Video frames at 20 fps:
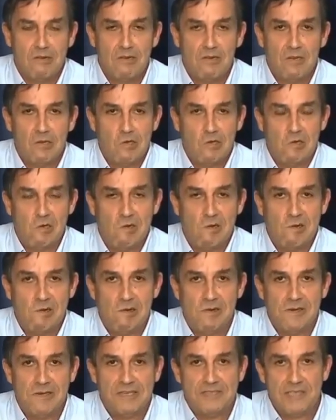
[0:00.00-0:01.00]

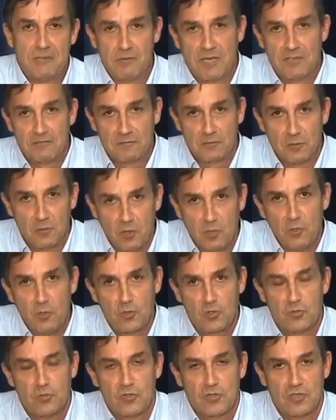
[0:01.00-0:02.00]
and derive
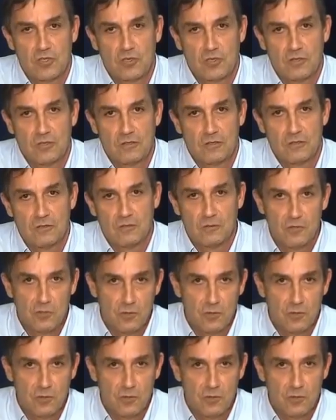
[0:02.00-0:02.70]
conclusions or